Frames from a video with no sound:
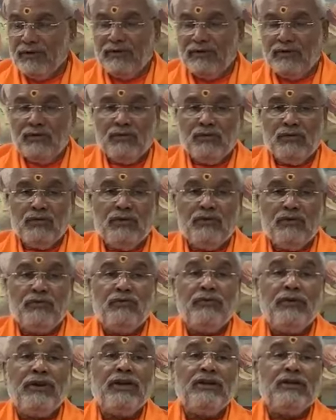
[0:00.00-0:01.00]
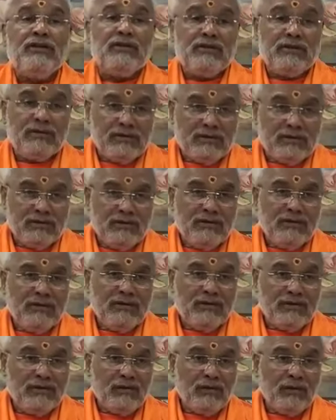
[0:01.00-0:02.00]
You have to refresh
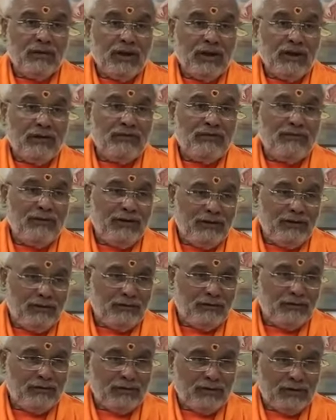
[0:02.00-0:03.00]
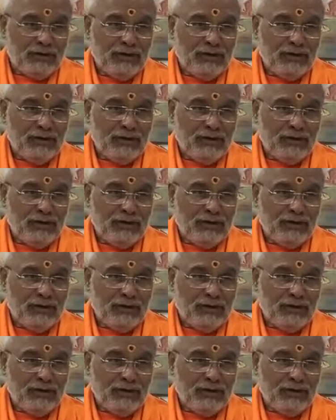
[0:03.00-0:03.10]
your life values or